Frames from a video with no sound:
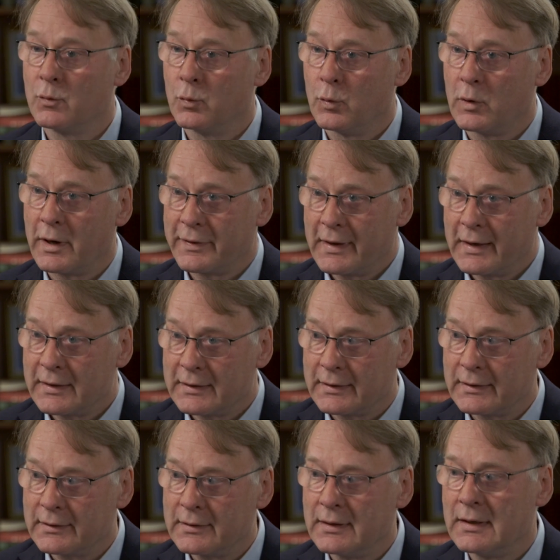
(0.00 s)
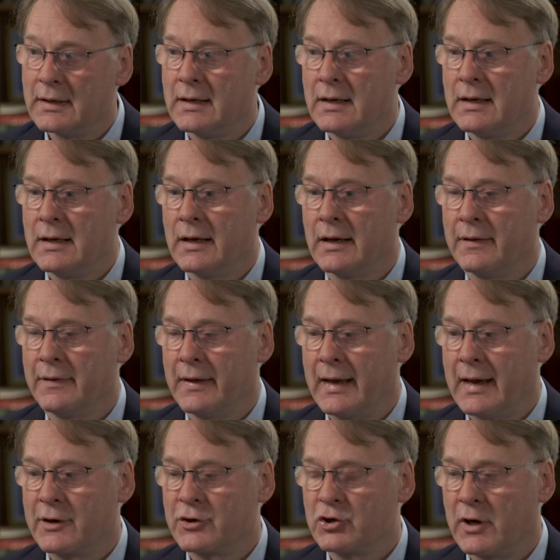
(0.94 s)
what they did,
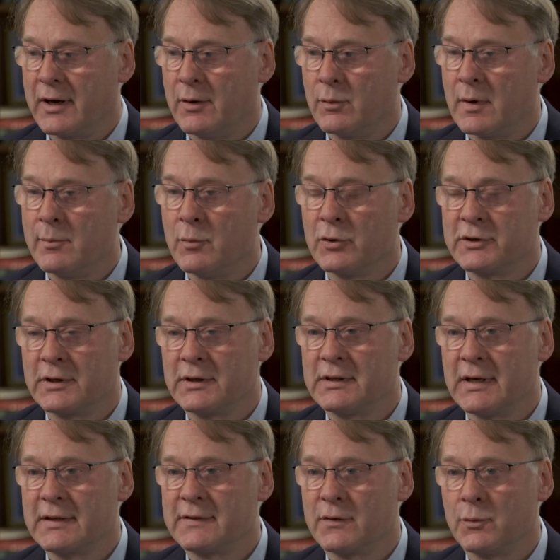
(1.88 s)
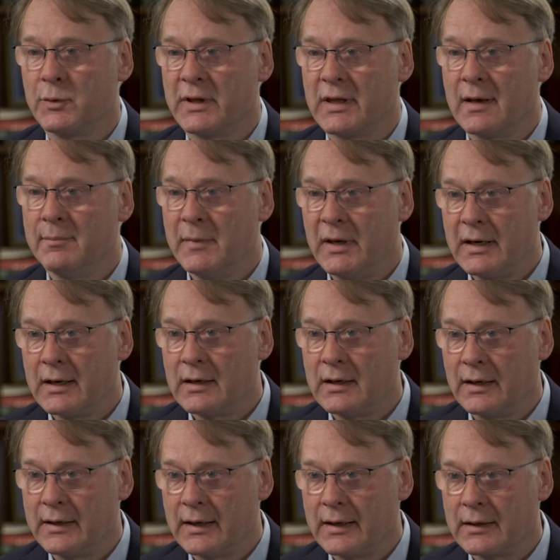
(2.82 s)
they actually were more successful with their minute
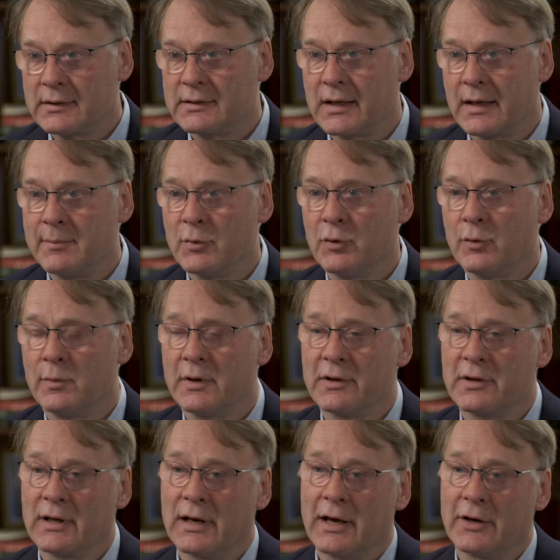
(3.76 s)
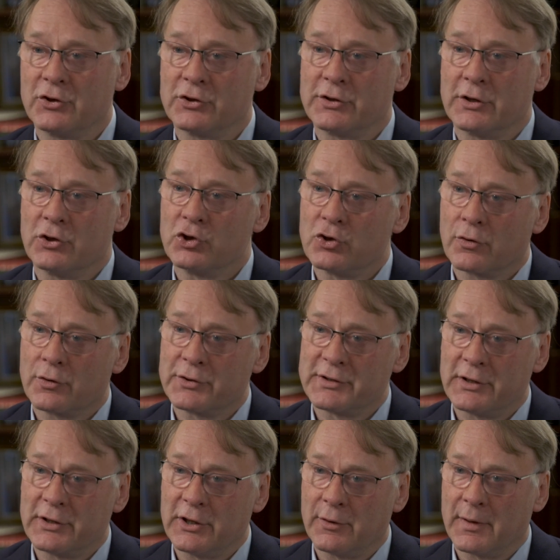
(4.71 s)
clinics. They bought one of the largest
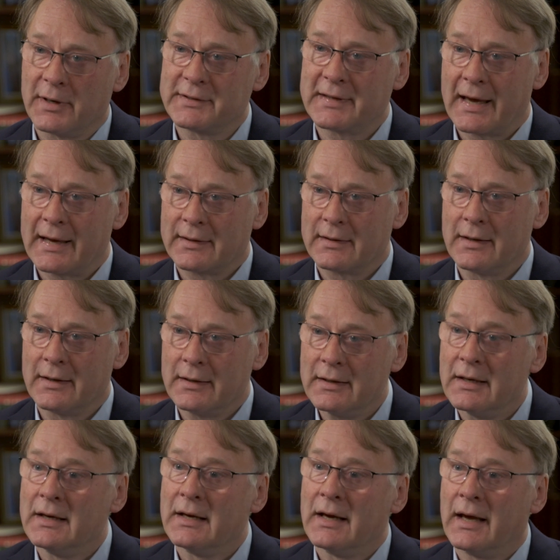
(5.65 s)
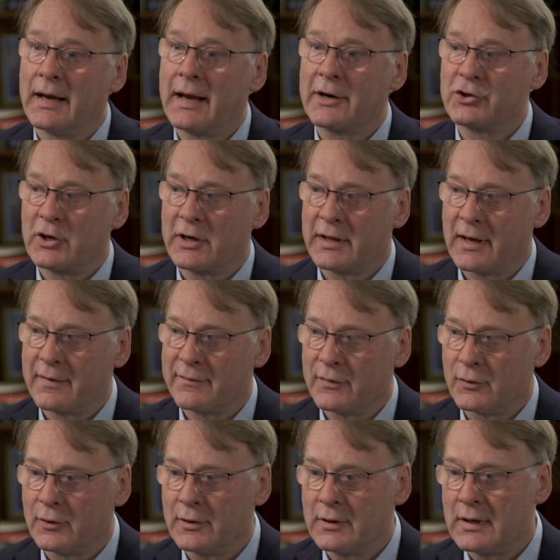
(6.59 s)
insurers in the US, Aetna, and actually,
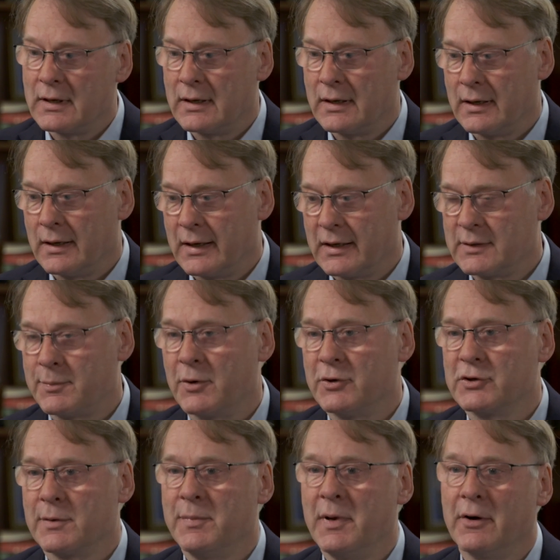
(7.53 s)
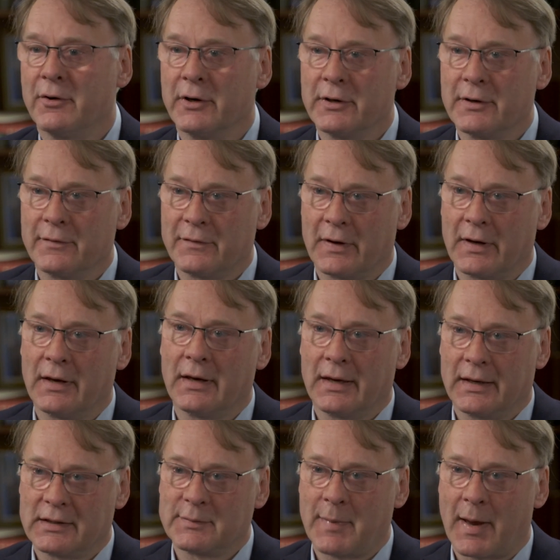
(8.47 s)
therefore, experienced a period of
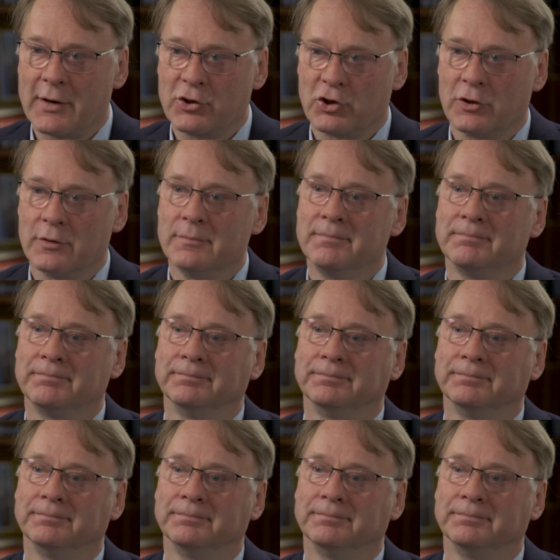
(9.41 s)
expansion.